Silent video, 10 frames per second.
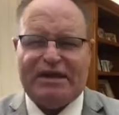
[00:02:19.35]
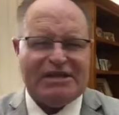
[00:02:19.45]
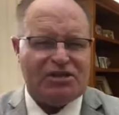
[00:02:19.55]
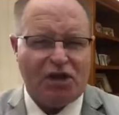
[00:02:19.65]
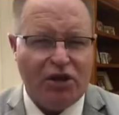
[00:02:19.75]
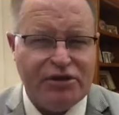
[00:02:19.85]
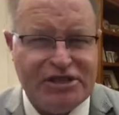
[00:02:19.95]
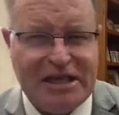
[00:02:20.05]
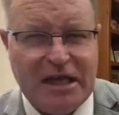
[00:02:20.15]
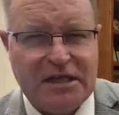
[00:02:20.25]
I get so
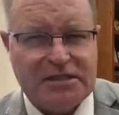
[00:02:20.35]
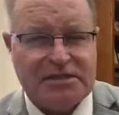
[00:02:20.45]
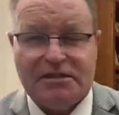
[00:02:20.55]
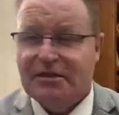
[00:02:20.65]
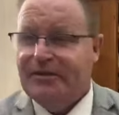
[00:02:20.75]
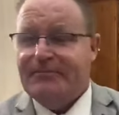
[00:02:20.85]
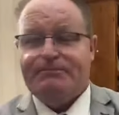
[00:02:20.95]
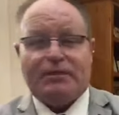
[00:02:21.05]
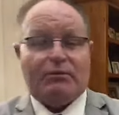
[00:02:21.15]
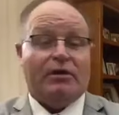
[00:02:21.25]
jealous
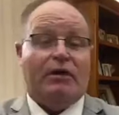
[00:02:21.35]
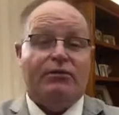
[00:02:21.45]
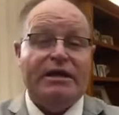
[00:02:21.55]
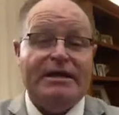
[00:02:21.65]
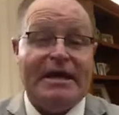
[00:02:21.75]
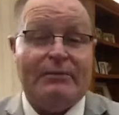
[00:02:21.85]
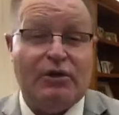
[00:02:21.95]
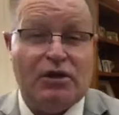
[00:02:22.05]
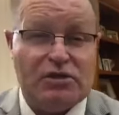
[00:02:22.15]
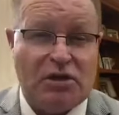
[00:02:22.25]
when I read that
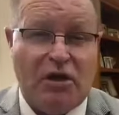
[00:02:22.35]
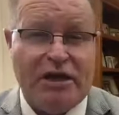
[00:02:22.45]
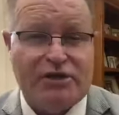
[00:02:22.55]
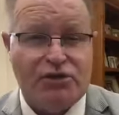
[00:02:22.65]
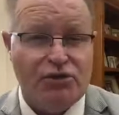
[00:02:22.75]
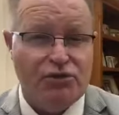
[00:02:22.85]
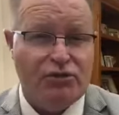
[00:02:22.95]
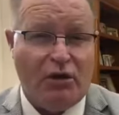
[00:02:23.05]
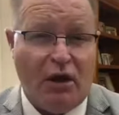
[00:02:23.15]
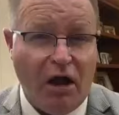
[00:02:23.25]
because I
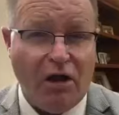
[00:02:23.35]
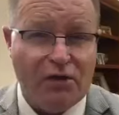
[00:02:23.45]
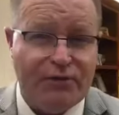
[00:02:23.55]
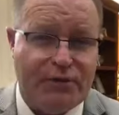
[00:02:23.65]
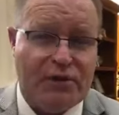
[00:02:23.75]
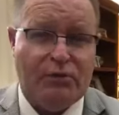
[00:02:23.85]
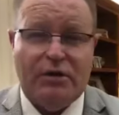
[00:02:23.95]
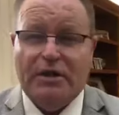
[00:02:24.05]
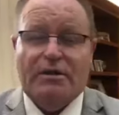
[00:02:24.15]
too long for the